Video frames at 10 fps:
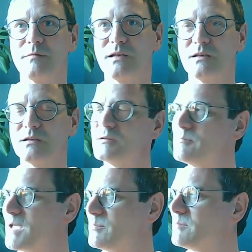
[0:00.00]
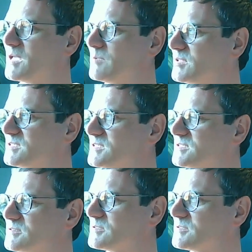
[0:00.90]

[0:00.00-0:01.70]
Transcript: mean, maybe this is